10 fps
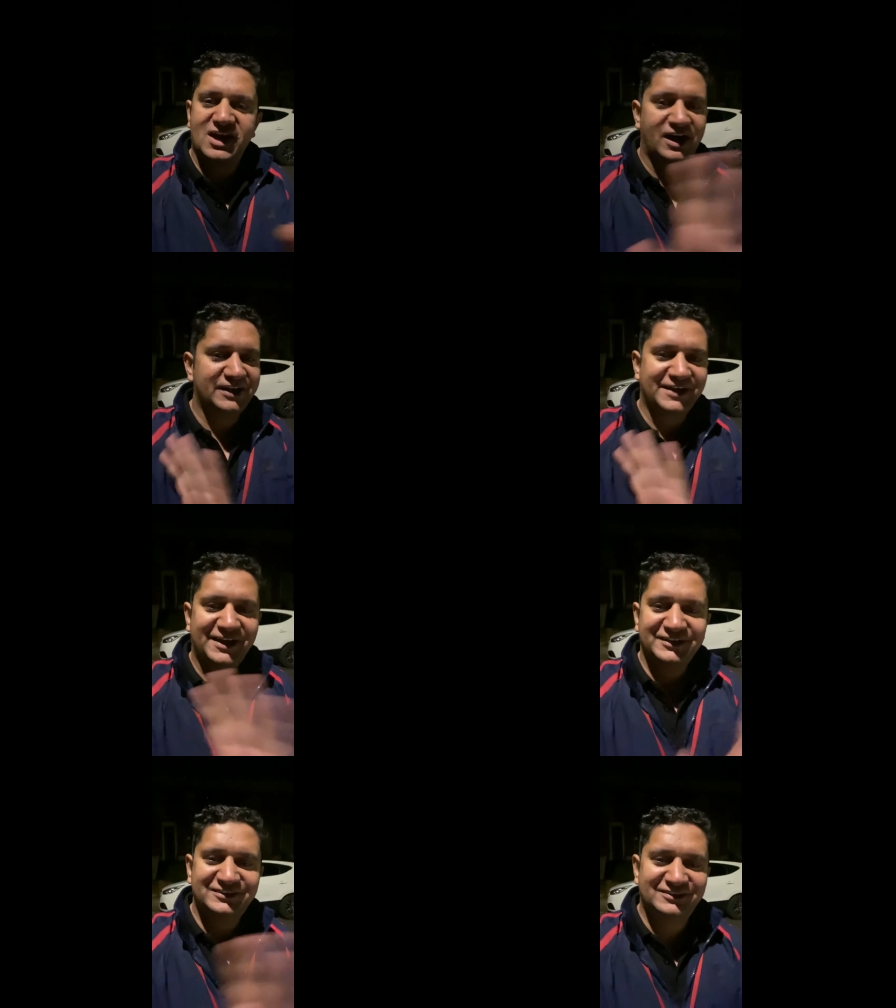hi
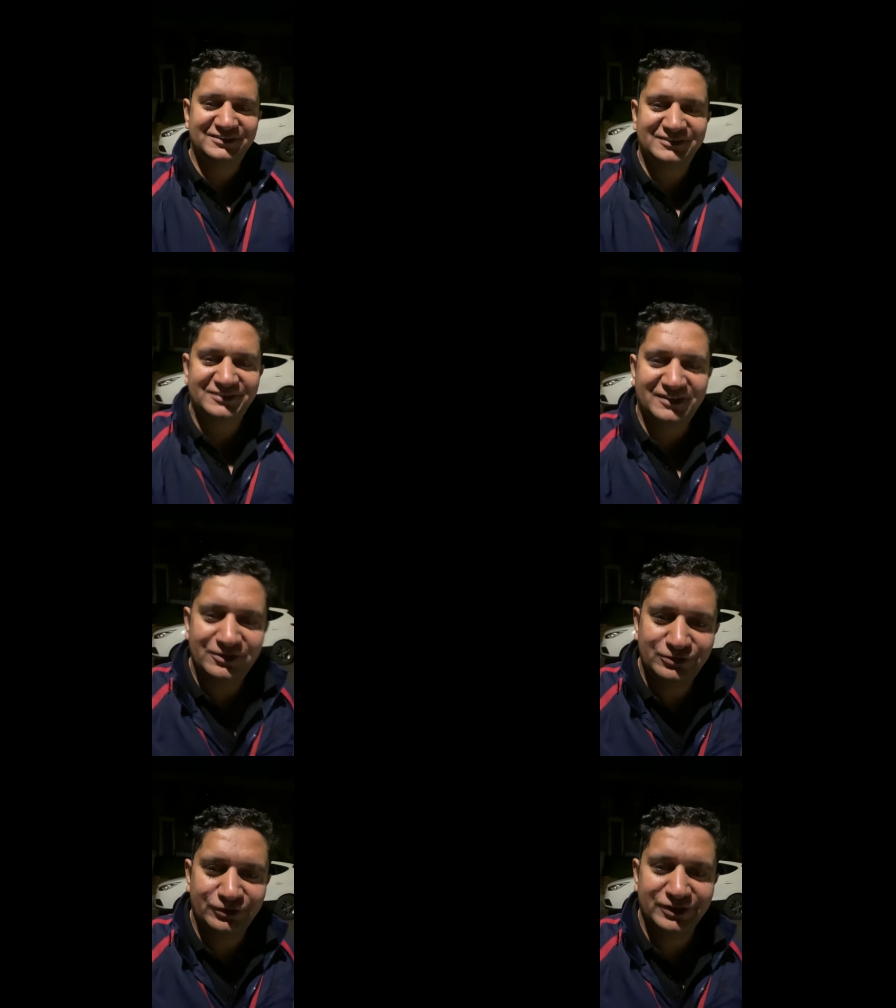guys how
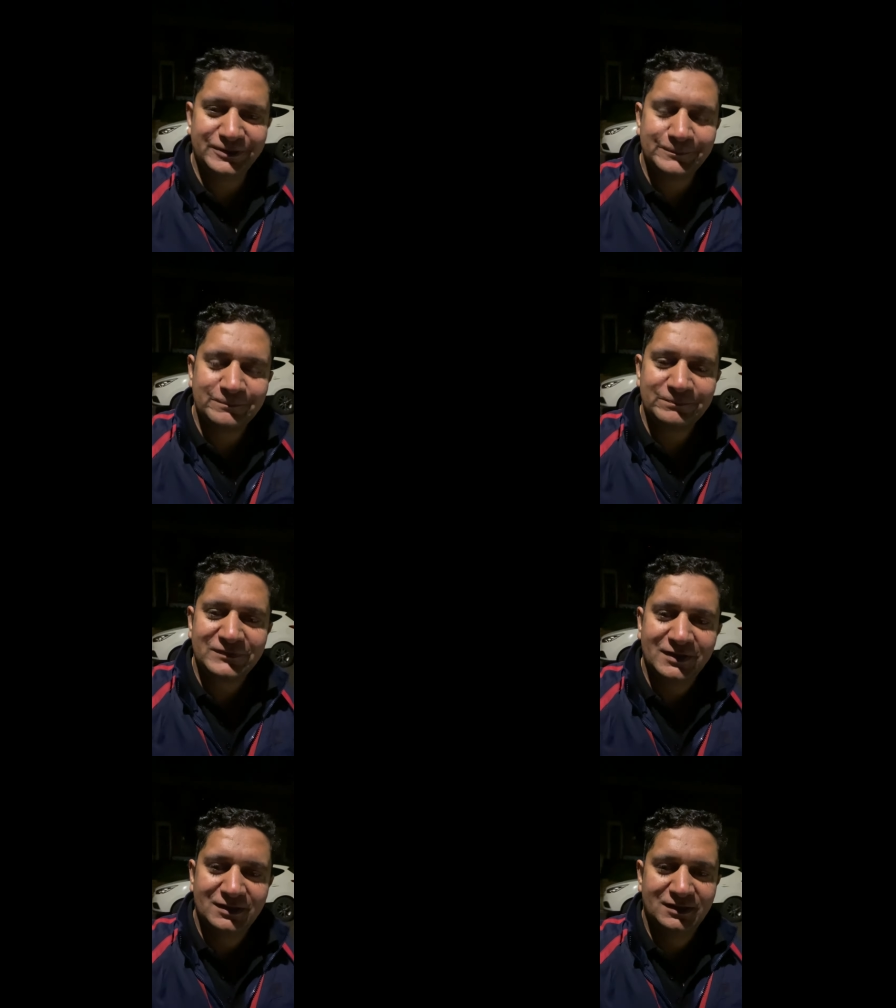you doing
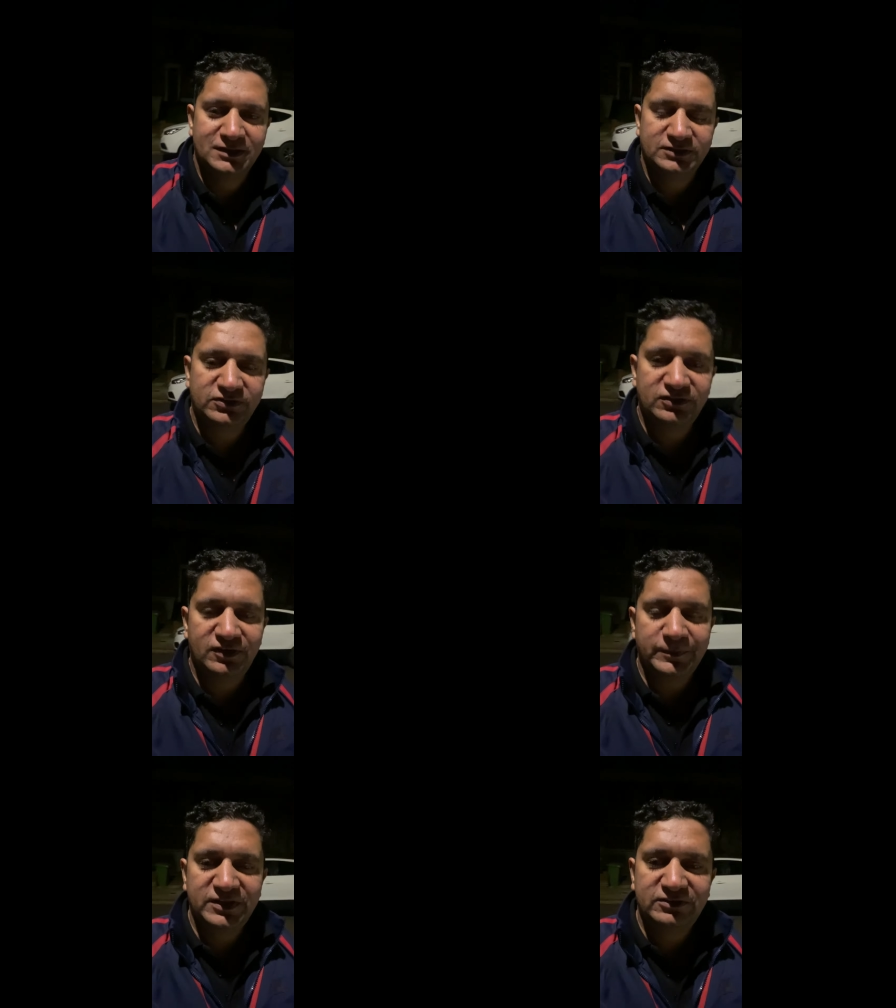this is
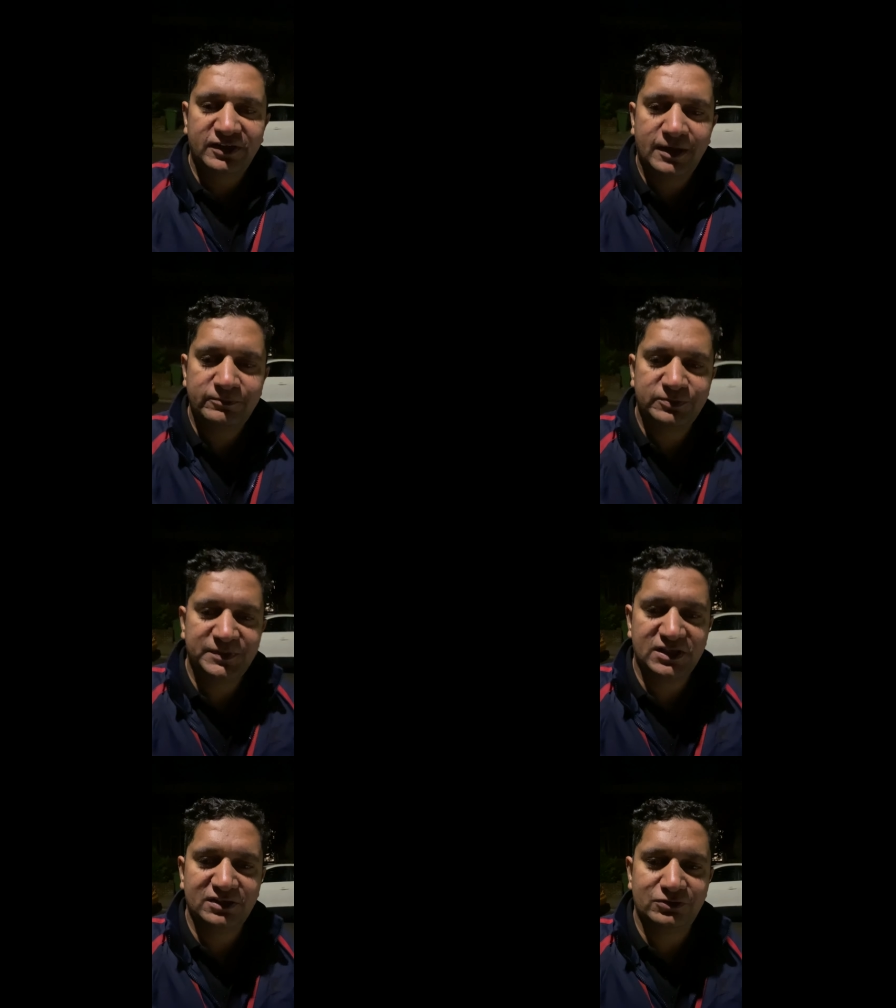Rameez here I'm
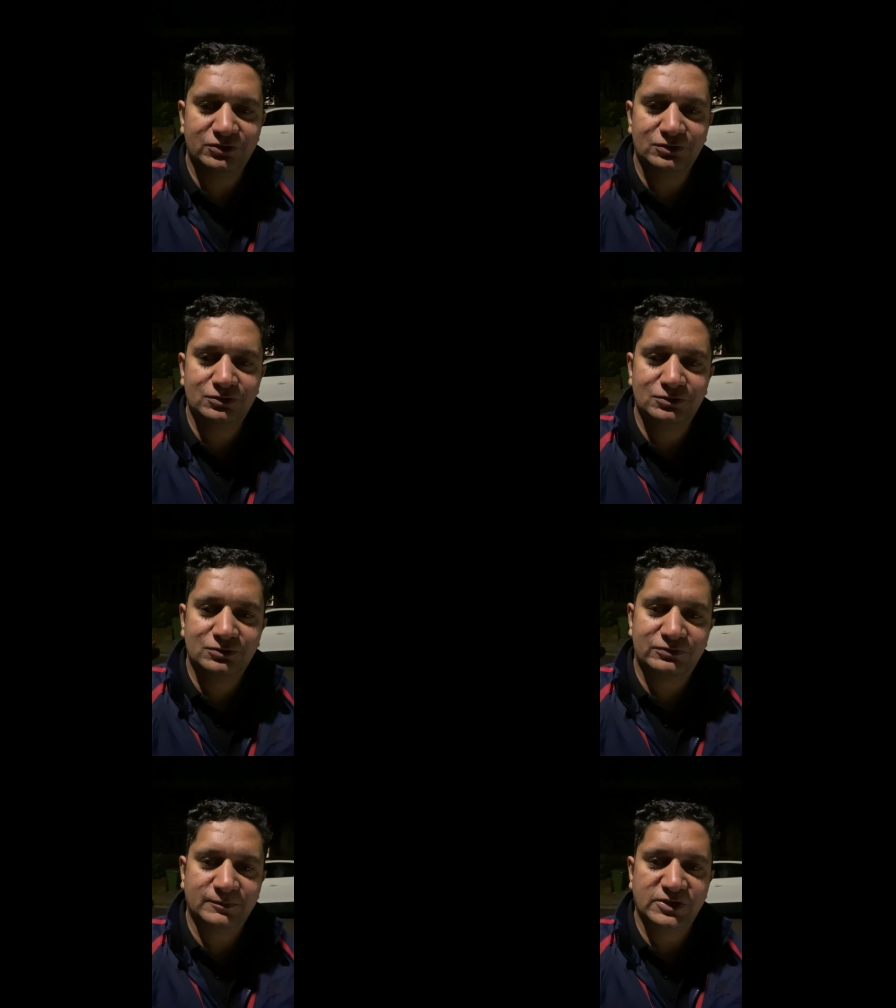speaking to you
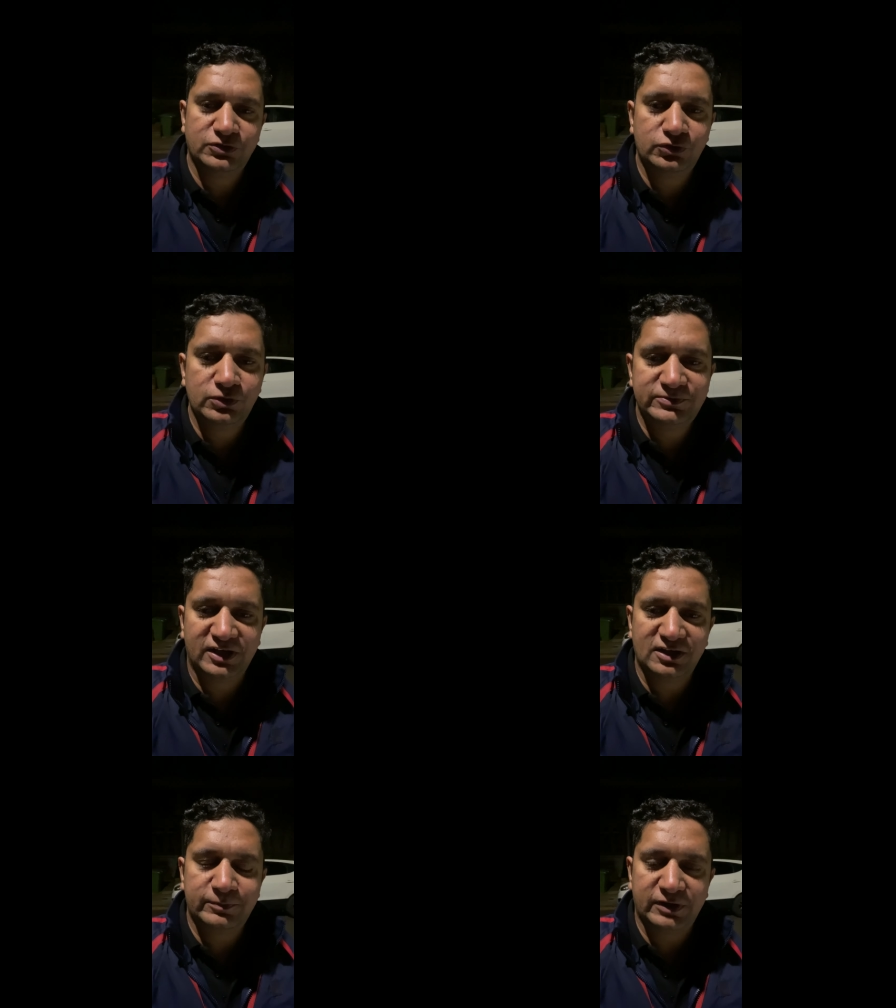from the YouTube
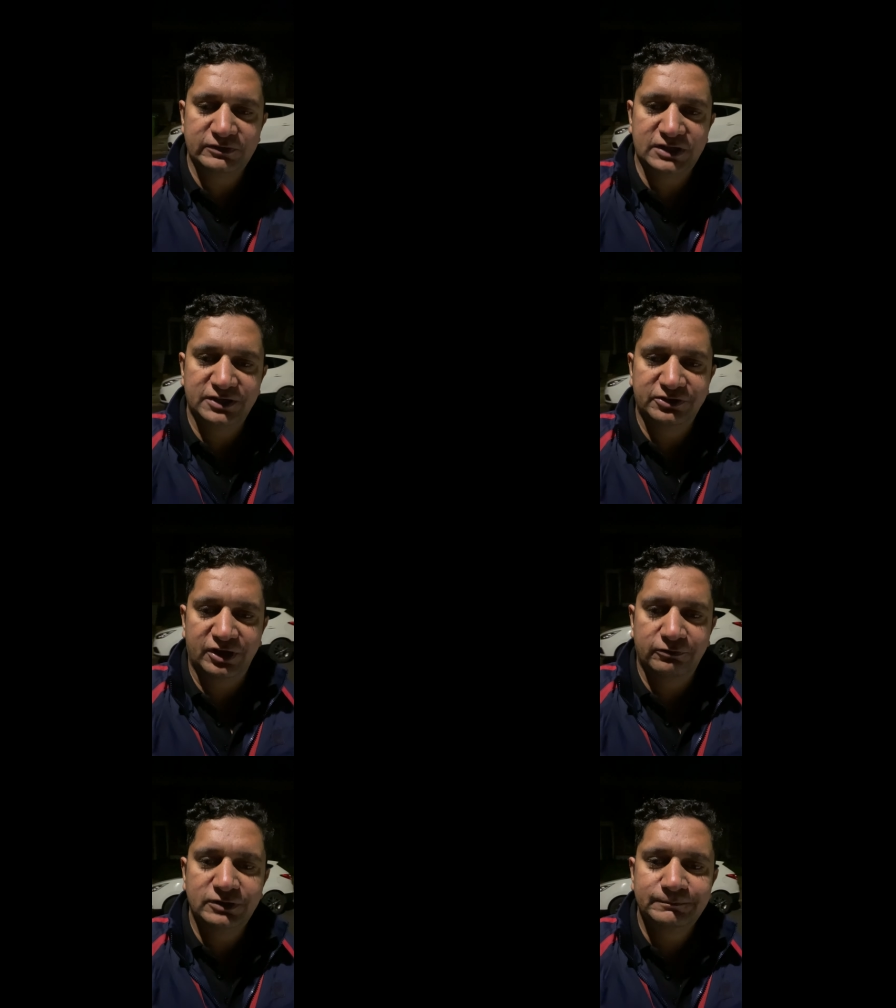channel Private Hire
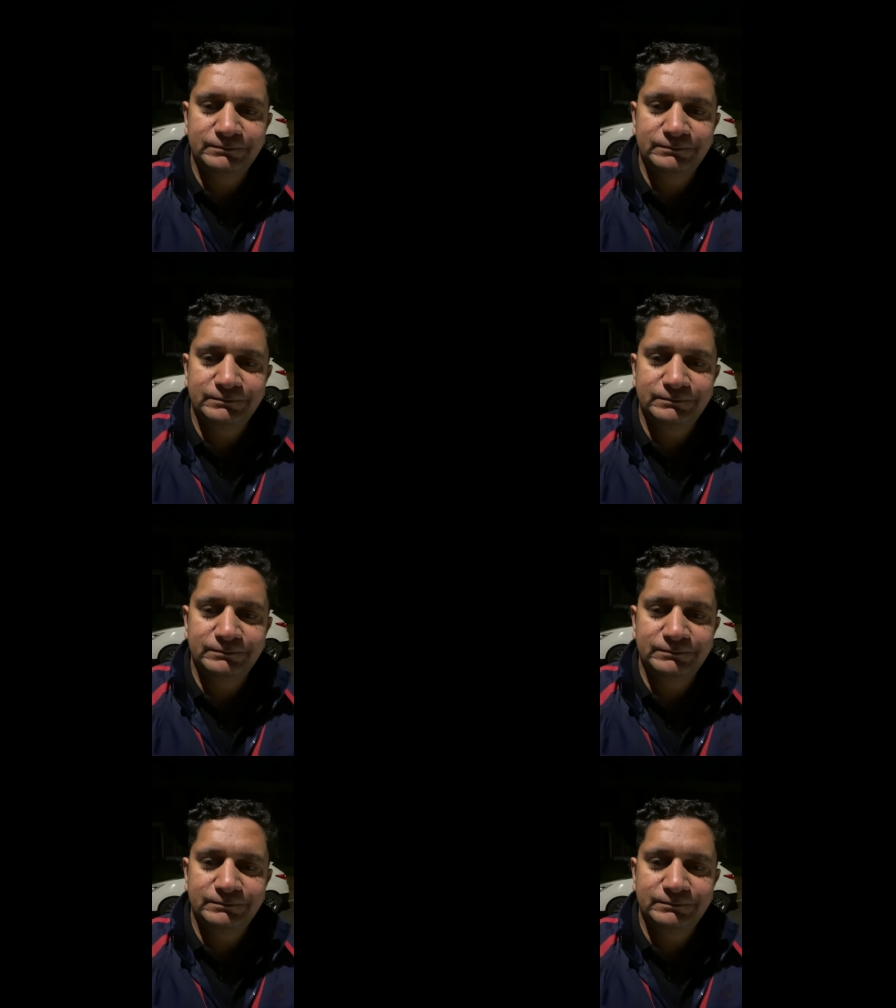Driver